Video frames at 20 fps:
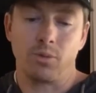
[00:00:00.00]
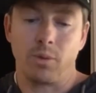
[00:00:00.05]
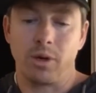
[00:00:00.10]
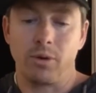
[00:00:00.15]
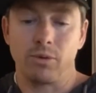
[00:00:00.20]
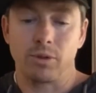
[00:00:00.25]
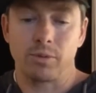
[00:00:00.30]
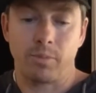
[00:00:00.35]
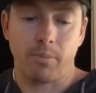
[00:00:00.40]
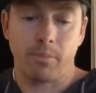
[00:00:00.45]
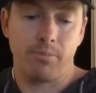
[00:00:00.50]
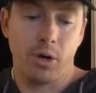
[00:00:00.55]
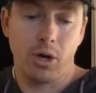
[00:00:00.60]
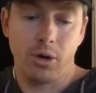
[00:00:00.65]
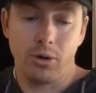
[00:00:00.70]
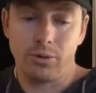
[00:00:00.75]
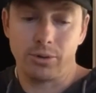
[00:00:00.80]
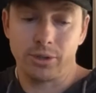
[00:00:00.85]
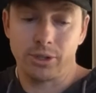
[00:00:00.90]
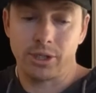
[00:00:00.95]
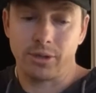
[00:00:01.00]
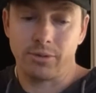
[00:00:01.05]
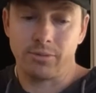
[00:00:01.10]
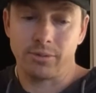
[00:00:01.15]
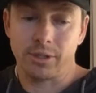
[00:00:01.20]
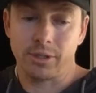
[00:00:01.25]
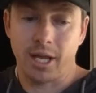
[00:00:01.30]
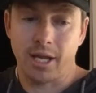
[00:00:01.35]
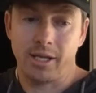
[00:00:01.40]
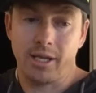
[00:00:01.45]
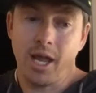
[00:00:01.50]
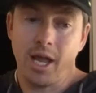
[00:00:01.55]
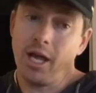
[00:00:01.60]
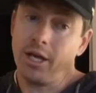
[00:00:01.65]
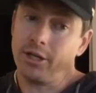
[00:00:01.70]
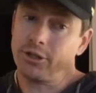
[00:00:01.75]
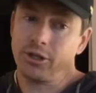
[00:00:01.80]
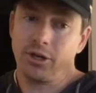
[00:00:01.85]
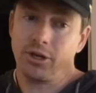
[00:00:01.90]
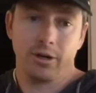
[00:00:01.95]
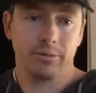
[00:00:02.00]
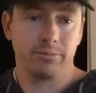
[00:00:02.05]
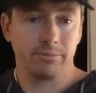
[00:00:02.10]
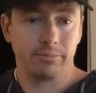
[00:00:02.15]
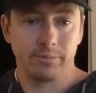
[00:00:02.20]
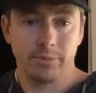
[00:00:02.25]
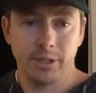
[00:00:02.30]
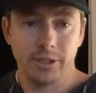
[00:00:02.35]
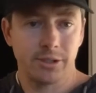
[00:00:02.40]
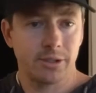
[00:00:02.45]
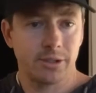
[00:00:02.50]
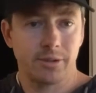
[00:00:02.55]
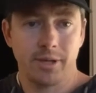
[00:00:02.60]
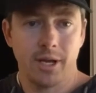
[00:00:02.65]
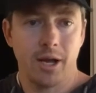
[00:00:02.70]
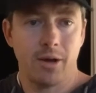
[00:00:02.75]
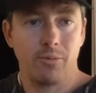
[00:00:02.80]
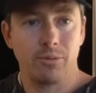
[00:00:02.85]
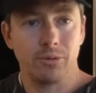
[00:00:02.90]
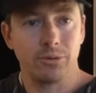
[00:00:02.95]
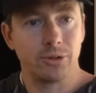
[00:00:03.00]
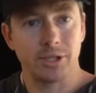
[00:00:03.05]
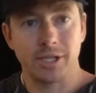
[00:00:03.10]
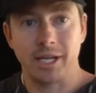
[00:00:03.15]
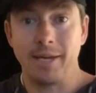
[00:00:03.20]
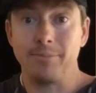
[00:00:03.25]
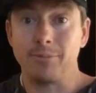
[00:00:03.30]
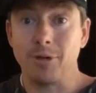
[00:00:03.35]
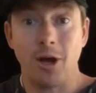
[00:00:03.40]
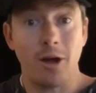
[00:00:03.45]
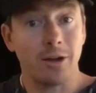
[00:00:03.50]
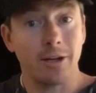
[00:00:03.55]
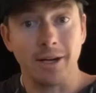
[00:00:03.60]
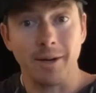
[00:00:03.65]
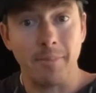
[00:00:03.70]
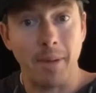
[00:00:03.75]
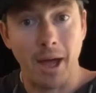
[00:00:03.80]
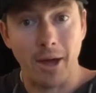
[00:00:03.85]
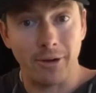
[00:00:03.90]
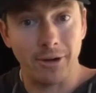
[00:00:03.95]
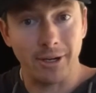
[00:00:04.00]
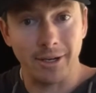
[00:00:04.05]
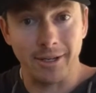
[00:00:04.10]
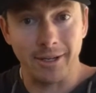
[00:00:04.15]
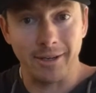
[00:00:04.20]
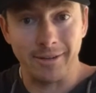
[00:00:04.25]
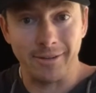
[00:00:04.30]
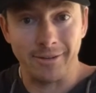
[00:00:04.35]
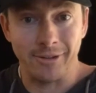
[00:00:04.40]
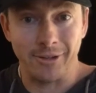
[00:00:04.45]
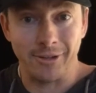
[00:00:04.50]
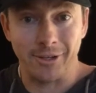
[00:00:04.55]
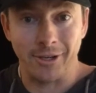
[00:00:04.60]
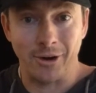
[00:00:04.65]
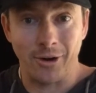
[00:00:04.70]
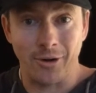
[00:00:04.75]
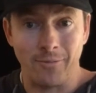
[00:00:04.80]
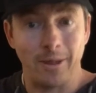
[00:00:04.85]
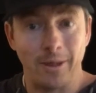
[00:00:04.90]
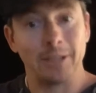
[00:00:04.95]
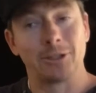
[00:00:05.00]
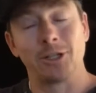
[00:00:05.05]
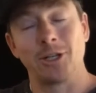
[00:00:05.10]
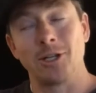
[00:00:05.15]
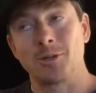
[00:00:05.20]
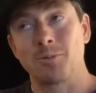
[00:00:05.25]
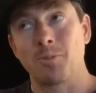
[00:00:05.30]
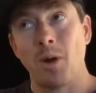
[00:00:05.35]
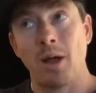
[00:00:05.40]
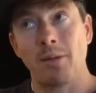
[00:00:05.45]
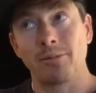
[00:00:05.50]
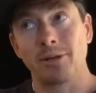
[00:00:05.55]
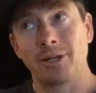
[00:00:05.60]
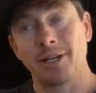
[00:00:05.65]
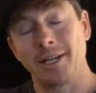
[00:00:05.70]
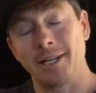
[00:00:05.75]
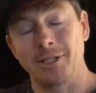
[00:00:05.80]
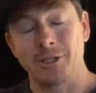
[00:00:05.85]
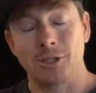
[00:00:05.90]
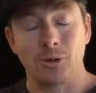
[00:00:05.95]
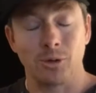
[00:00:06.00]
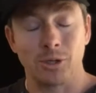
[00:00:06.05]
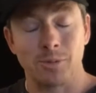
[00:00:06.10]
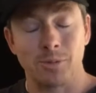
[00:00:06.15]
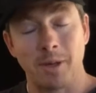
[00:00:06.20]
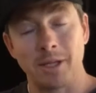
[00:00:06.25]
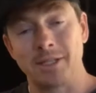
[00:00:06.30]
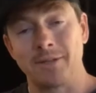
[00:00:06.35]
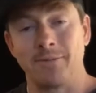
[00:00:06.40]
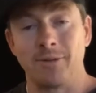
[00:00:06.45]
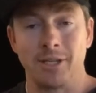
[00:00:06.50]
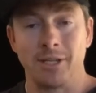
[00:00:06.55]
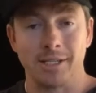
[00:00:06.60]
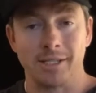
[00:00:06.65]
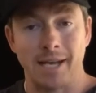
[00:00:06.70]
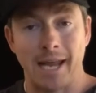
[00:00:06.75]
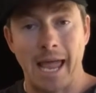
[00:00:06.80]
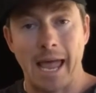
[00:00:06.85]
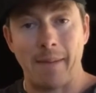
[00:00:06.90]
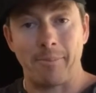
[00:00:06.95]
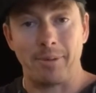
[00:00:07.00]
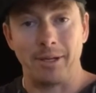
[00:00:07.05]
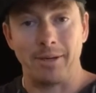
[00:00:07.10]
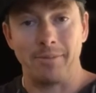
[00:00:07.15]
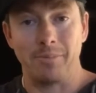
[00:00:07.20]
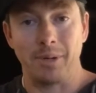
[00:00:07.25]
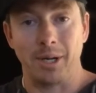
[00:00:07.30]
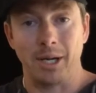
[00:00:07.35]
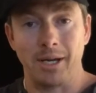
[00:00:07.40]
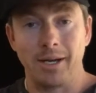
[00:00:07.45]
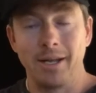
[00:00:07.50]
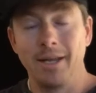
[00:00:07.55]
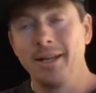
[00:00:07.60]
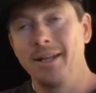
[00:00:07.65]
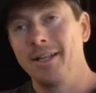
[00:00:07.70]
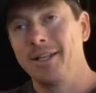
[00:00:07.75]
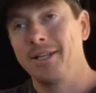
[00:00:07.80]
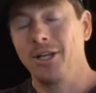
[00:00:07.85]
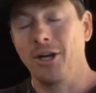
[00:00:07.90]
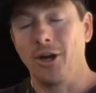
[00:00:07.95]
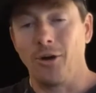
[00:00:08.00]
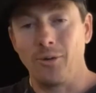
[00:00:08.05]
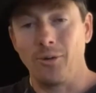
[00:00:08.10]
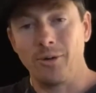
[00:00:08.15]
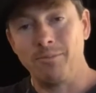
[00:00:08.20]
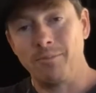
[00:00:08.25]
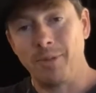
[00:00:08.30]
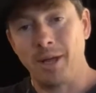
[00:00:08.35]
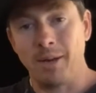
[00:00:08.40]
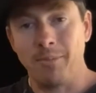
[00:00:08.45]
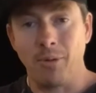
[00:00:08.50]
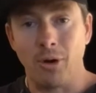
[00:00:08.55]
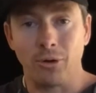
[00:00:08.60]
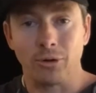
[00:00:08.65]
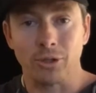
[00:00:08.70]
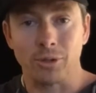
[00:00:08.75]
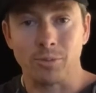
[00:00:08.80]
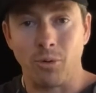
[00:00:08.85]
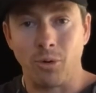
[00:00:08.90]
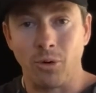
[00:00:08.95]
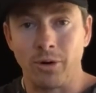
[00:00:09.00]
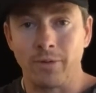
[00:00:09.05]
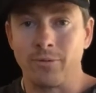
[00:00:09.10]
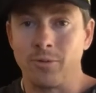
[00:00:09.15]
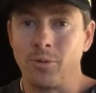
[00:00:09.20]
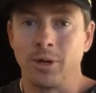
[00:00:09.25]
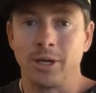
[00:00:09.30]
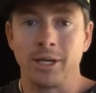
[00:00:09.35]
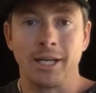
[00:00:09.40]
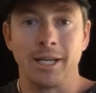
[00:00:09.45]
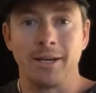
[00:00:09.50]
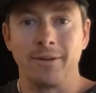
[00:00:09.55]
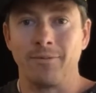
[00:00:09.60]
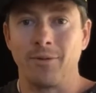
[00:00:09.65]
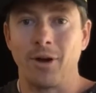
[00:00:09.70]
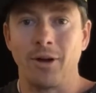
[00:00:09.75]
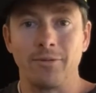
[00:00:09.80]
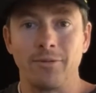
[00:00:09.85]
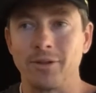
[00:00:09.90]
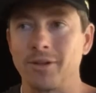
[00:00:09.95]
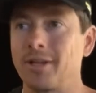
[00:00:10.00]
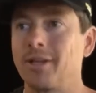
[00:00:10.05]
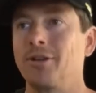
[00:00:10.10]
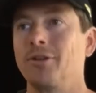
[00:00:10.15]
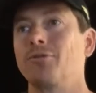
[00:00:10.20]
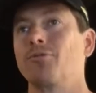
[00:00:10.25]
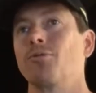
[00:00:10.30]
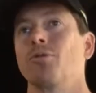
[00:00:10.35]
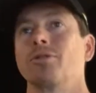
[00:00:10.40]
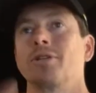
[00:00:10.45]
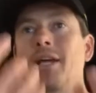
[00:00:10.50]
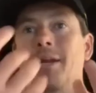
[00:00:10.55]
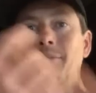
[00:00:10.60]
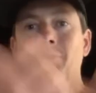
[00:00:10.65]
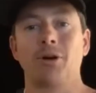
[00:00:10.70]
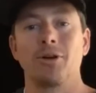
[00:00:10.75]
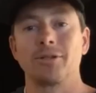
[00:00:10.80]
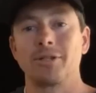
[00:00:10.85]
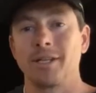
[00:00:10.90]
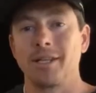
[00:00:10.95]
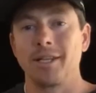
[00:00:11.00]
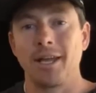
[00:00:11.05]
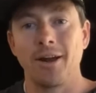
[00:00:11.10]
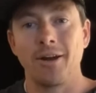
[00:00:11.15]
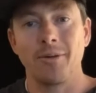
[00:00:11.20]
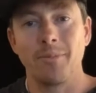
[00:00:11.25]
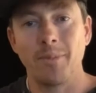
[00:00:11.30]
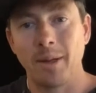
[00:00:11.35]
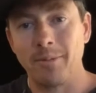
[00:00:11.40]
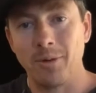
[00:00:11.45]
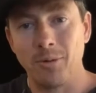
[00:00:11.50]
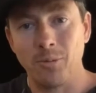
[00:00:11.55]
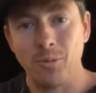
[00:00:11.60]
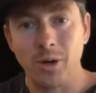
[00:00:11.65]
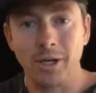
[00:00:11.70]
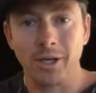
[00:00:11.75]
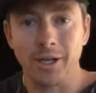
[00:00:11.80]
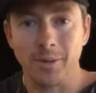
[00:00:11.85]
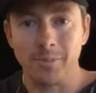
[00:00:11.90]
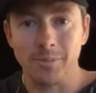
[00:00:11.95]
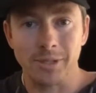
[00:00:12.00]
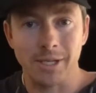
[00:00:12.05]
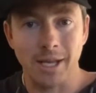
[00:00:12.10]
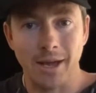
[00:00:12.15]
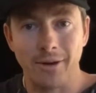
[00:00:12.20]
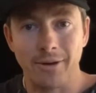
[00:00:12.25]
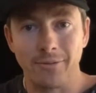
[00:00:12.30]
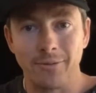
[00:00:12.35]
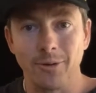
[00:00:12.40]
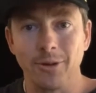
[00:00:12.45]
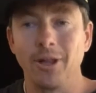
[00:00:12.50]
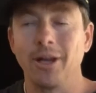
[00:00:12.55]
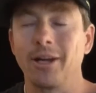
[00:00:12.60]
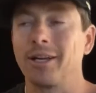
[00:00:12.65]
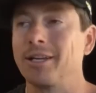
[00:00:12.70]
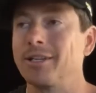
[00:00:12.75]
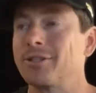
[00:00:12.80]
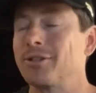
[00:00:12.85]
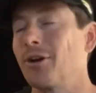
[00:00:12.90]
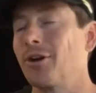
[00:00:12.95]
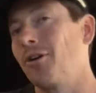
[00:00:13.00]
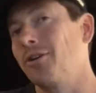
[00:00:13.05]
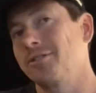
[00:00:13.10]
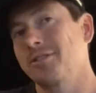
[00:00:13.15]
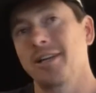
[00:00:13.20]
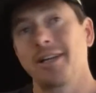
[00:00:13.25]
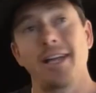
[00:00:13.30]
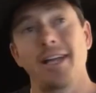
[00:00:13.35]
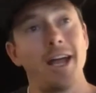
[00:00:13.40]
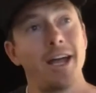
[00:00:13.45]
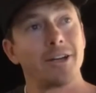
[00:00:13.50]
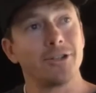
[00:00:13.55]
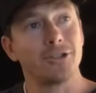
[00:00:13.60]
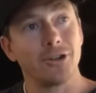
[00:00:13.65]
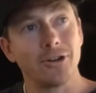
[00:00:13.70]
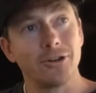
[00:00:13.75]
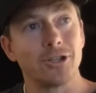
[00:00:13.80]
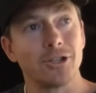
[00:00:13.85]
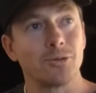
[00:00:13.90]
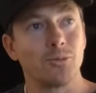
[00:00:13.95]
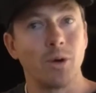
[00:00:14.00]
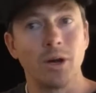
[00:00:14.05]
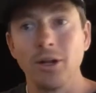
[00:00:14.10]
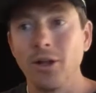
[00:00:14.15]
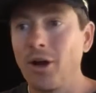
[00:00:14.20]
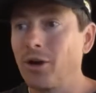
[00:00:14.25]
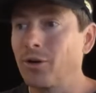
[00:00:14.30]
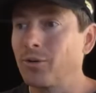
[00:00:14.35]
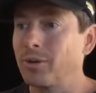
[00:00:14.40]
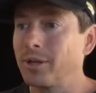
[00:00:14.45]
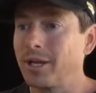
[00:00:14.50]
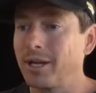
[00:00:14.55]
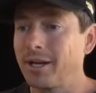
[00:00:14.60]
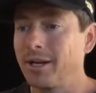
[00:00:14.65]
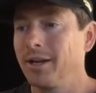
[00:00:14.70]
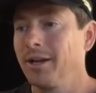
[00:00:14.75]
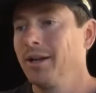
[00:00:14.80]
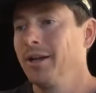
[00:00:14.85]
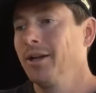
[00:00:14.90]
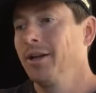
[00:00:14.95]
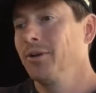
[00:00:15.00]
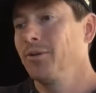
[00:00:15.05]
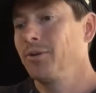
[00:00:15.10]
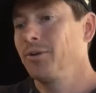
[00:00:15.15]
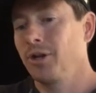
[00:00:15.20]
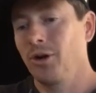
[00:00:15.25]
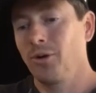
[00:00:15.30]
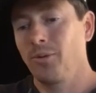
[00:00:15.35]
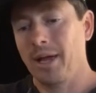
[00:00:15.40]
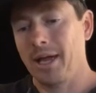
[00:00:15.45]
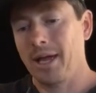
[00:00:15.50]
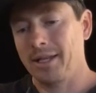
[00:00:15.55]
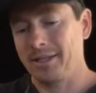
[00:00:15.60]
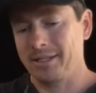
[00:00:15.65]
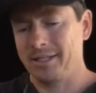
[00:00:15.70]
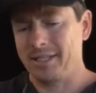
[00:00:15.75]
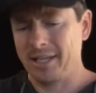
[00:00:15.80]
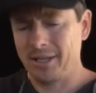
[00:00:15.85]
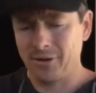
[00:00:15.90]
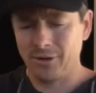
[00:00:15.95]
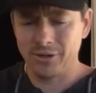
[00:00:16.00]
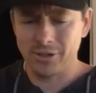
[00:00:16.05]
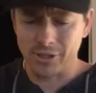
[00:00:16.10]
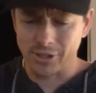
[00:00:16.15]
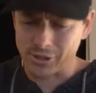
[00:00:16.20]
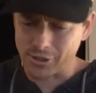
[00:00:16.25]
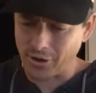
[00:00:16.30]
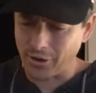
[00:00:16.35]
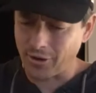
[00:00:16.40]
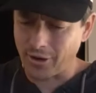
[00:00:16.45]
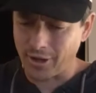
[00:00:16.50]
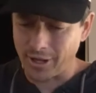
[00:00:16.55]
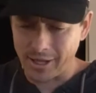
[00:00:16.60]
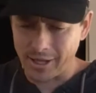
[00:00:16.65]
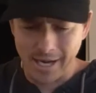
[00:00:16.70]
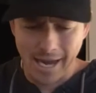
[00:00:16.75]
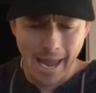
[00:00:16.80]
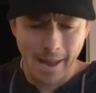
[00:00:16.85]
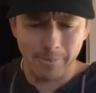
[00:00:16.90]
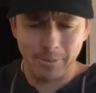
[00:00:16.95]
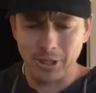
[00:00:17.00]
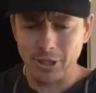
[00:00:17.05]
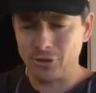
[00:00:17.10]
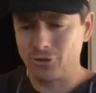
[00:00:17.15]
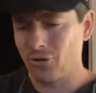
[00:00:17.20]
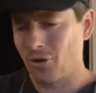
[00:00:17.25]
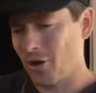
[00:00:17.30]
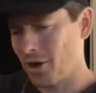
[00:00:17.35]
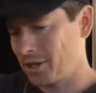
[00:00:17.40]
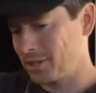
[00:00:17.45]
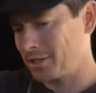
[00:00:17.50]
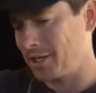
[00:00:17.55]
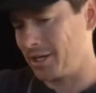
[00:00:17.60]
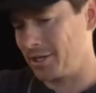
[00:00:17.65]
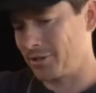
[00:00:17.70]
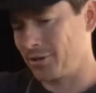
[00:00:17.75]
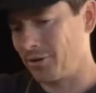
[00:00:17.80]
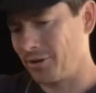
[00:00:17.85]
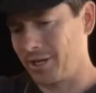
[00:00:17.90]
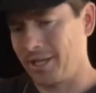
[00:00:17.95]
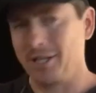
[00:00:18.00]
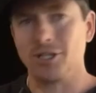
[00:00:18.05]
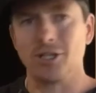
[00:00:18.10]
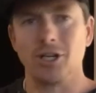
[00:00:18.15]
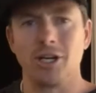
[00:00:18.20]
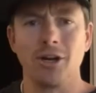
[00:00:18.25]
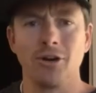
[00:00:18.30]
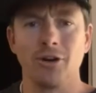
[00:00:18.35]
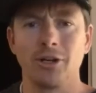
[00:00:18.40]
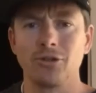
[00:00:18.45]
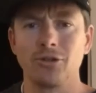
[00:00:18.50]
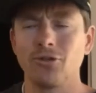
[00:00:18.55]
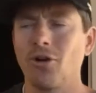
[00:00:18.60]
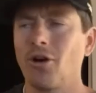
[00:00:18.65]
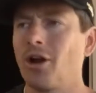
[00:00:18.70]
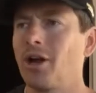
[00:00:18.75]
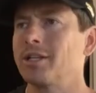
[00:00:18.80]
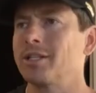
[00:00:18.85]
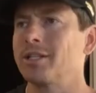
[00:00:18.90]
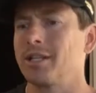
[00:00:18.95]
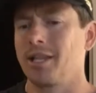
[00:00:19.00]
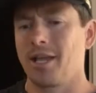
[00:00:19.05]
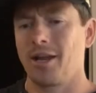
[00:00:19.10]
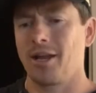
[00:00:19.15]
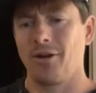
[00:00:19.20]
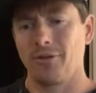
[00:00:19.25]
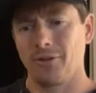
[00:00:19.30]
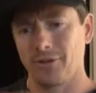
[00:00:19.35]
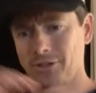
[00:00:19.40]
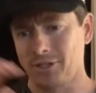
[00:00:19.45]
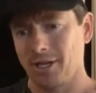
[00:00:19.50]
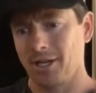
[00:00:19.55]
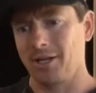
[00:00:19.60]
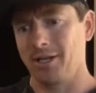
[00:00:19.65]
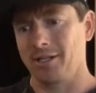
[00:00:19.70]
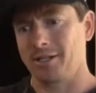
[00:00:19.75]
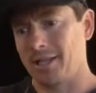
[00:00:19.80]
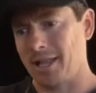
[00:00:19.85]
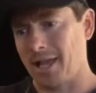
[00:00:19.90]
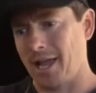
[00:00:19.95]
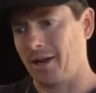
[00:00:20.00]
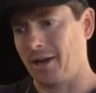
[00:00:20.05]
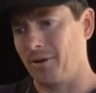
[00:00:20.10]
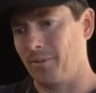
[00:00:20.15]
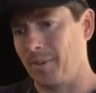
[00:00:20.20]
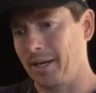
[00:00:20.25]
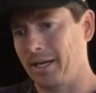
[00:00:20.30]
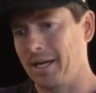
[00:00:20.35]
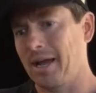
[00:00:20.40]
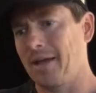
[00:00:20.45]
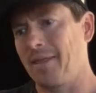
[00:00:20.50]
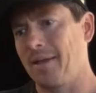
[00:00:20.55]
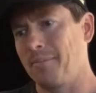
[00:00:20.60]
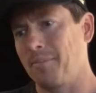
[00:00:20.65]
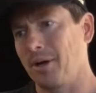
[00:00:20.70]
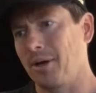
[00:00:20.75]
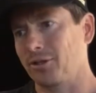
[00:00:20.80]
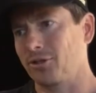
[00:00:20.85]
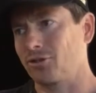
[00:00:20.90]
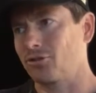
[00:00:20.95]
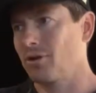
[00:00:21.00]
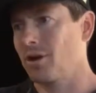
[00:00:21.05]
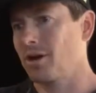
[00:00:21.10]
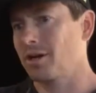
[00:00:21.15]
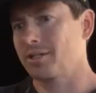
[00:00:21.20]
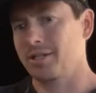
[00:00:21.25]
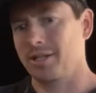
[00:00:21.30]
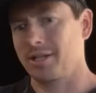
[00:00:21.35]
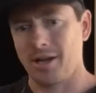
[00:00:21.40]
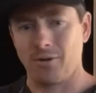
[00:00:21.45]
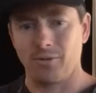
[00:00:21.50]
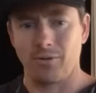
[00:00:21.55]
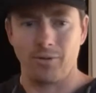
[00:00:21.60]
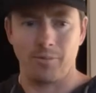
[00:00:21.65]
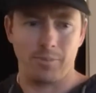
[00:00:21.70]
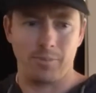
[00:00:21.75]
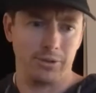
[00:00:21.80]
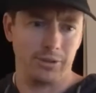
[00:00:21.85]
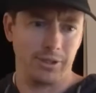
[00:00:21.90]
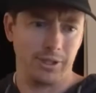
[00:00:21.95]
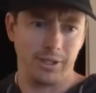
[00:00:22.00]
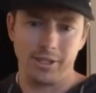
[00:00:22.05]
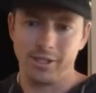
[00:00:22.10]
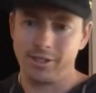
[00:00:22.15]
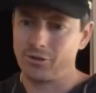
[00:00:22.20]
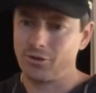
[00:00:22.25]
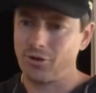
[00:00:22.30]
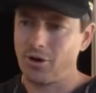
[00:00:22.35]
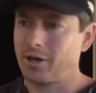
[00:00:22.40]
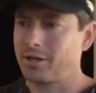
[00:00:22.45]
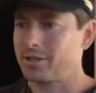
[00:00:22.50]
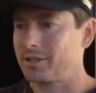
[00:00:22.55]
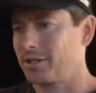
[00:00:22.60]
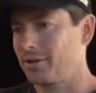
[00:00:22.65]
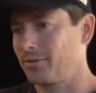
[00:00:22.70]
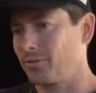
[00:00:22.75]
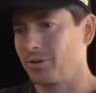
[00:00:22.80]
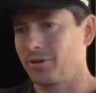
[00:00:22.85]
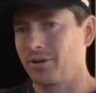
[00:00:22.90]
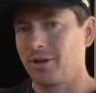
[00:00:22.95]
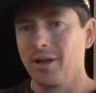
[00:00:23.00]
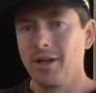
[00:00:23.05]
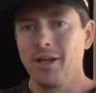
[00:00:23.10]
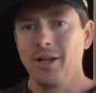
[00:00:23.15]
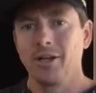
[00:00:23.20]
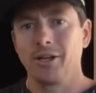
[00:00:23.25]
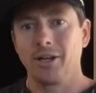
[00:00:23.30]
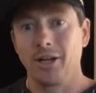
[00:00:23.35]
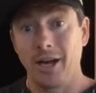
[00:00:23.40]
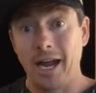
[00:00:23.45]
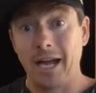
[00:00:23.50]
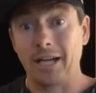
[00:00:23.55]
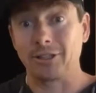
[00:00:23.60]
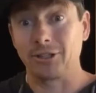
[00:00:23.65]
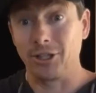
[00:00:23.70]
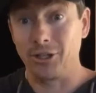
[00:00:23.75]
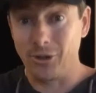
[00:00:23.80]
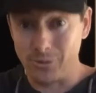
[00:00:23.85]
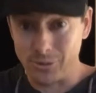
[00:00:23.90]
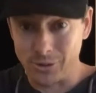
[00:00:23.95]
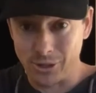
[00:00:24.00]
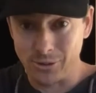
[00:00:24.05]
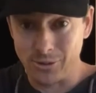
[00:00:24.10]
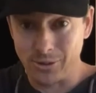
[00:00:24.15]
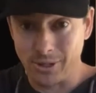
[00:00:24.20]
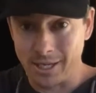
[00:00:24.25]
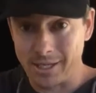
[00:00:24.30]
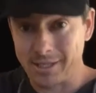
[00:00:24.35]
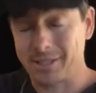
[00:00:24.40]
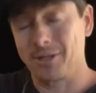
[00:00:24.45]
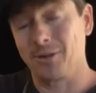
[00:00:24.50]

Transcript: When it was proposed, it was like, yeah, sure, we'll just keep talking about it. And, eventually it's probably going to get so expensive it doesn't happen. But, in motorsport, if you want to get involved in a thing, you throw 10 balls in the air and maybe one comes down if you're lucky. So I was like, yeah, sure. Just went along with it. We had the dinners. It started on the napkin drawings, and it turned to engineering drawings. And then all of a sudden it's like, oh my God, they bought the trucks and now they're building these trucks and we're going to actually go do this.